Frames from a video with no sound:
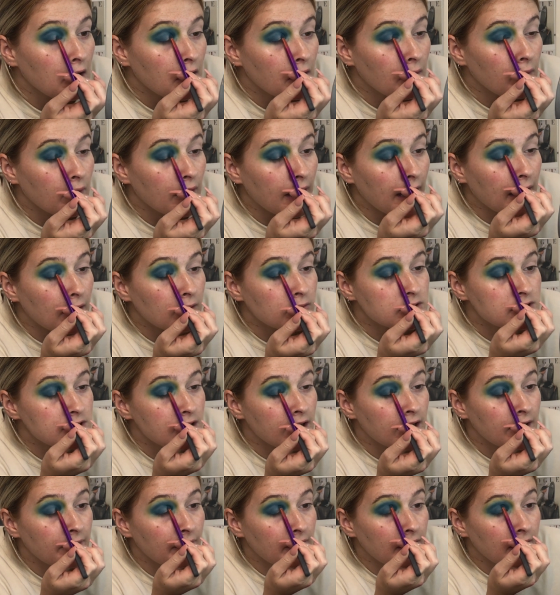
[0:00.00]
on the outer
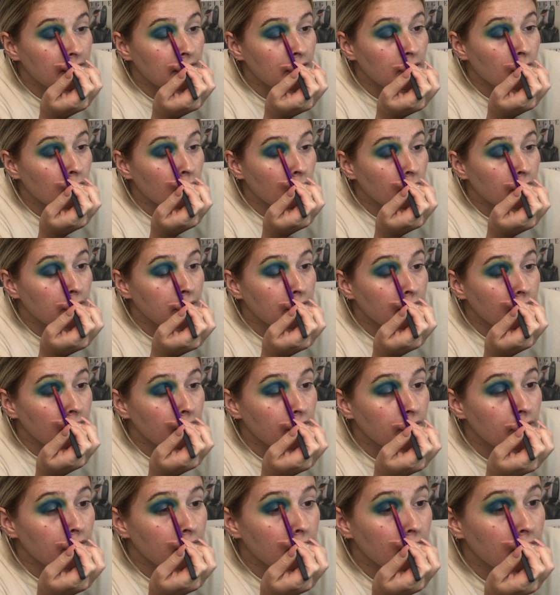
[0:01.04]
and the inner corners.
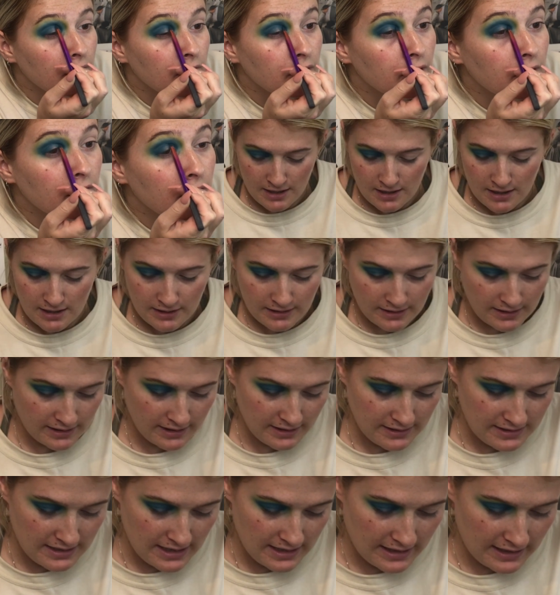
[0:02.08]
I'm
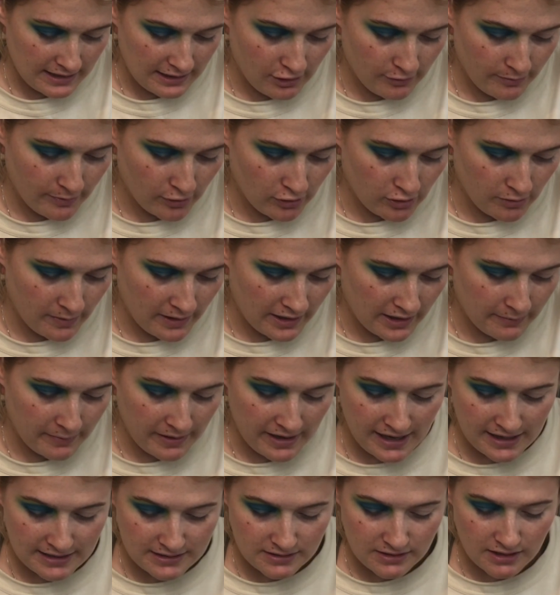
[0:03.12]
going to take a little bit on the back of my
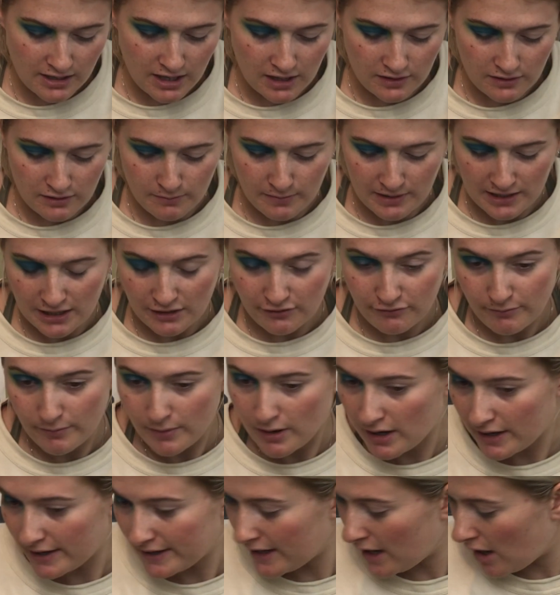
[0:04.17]
hand and cut the middle of
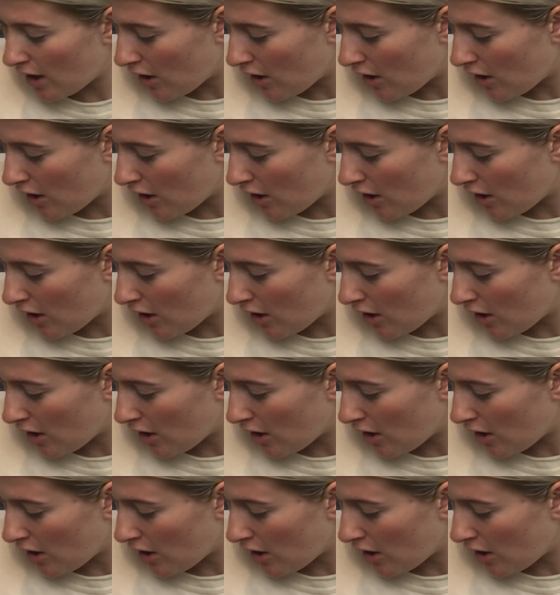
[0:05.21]
my